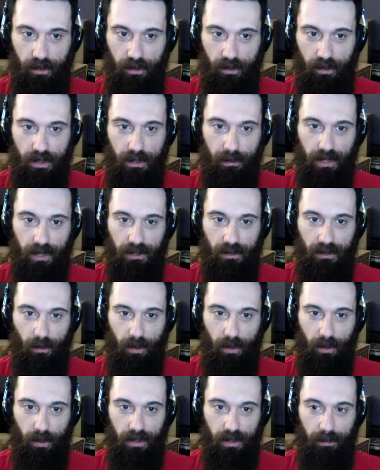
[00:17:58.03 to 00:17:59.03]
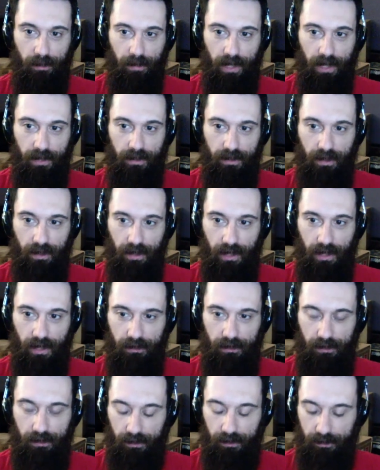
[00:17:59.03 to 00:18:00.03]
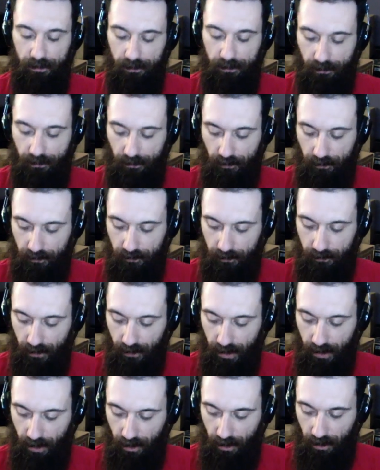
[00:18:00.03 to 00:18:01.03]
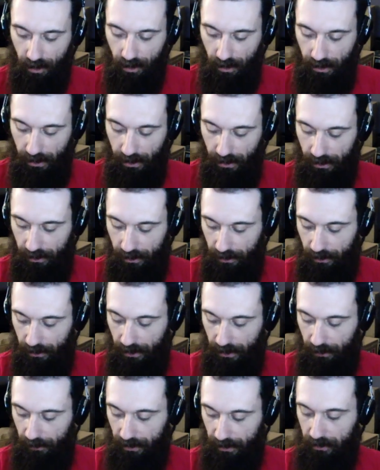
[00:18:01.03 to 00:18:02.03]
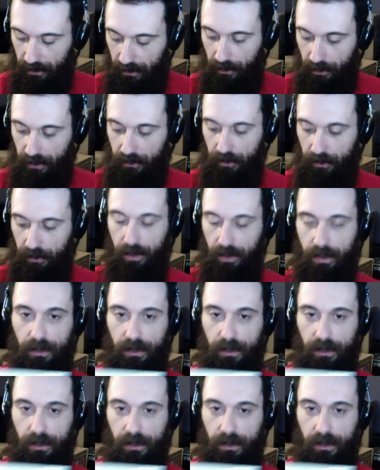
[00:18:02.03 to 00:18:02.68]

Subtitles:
him as to whether or not Beth is alive. And then we cut to Australia and